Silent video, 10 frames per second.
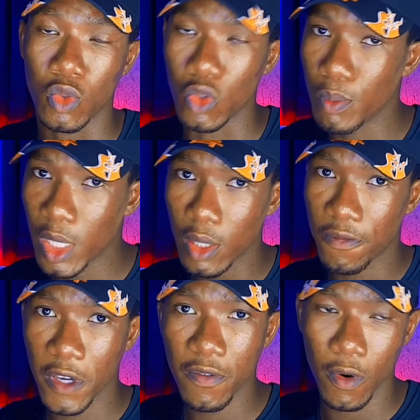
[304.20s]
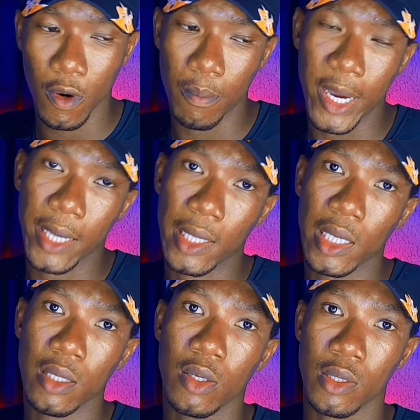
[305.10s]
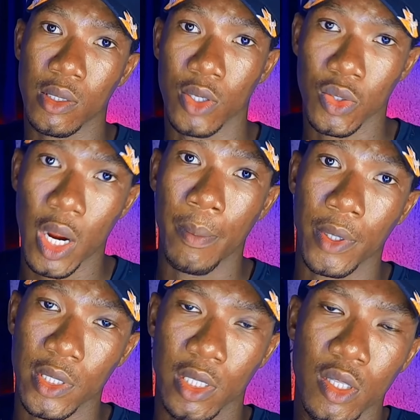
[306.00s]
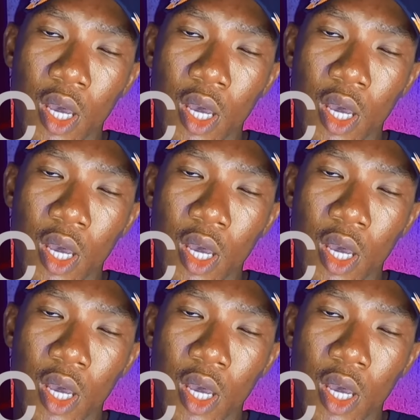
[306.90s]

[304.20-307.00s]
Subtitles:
do me the favor by clicking on the subscribe button